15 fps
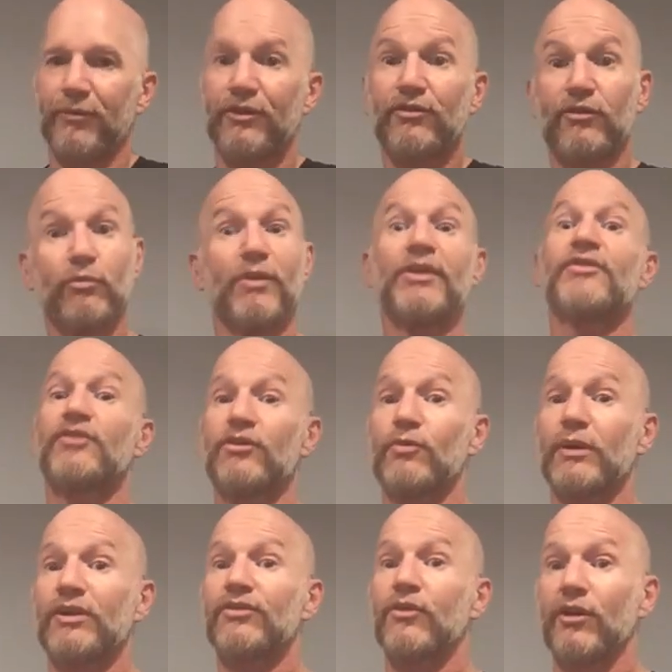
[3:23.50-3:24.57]
This is what
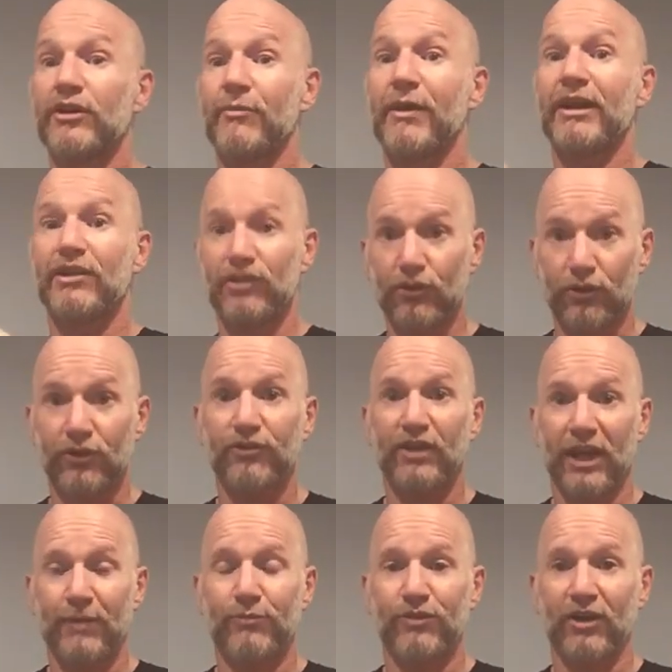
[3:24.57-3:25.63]
it's going to make your
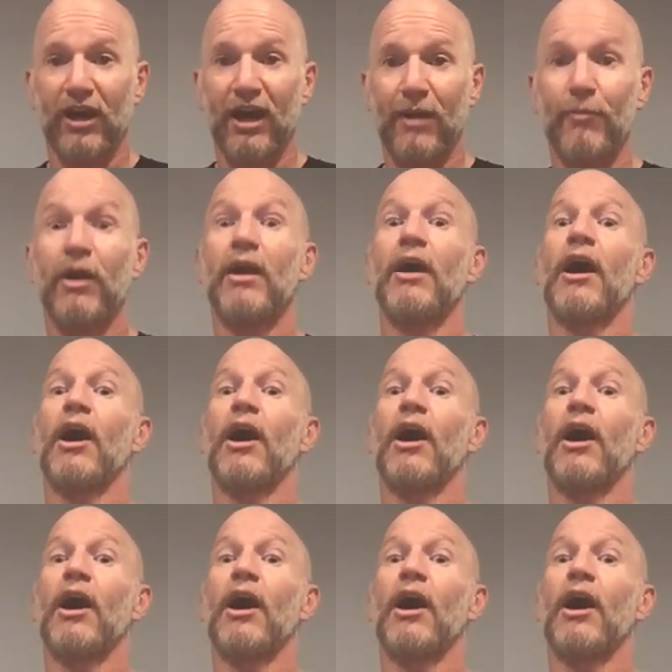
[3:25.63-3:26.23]
tape job